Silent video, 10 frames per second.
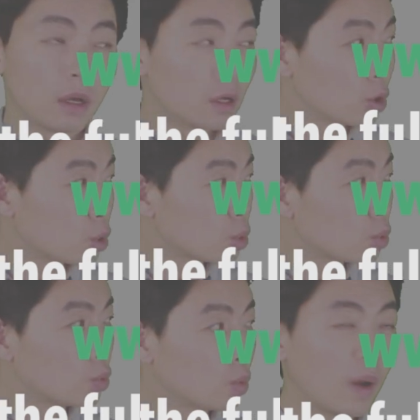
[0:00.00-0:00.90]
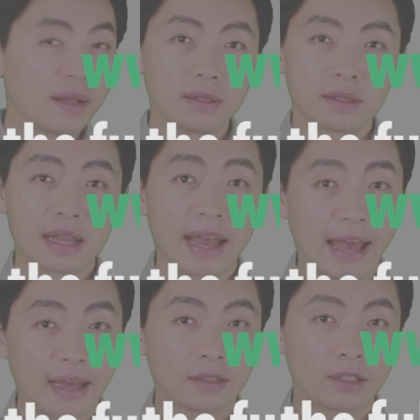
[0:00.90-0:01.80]

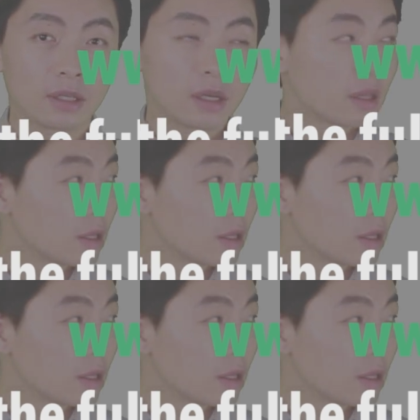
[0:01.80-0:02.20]
litaochinese.com